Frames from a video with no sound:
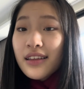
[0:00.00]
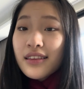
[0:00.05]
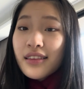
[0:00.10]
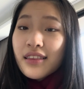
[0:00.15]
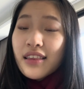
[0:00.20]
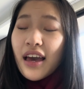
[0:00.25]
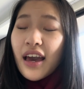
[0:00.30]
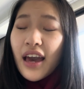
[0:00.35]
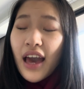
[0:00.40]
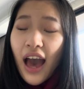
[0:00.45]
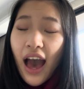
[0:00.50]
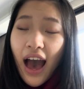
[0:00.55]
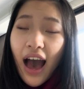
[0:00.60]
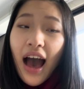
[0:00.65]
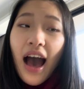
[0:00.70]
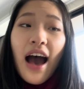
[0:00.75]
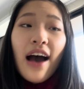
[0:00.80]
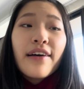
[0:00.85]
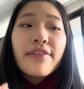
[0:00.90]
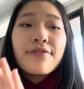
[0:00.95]
They
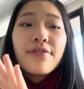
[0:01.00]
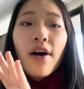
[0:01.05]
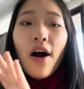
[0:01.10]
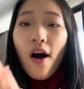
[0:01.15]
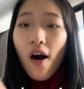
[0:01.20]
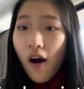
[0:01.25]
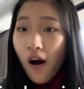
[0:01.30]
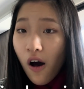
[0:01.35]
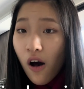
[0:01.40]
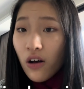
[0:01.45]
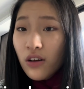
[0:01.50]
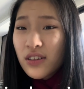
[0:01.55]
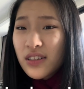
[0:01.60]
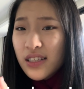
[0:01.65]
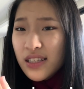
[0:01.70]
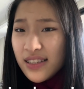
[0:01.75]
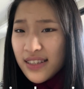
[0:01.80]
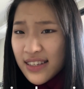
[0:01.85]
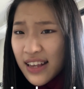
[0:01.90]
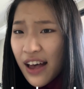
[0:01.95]
have all
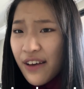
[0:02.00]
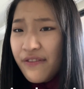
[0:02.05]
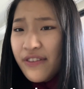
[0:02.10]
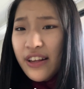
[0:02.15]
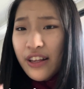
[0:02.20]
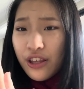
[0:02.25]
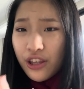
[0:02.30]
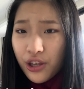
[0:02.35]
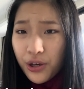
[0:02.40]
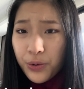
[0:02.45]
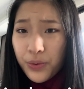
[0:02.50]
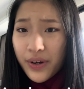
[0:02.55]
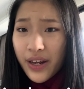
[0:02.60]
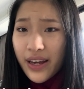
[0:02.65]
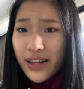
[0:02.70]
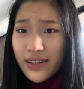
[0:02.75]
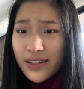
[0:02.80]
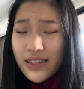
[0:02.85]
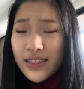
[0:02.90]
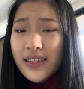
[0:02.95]
7
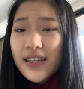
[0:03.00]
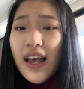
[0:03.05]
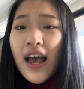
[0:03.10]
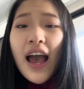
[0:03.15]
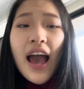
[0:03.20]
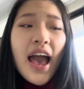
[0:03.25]
units,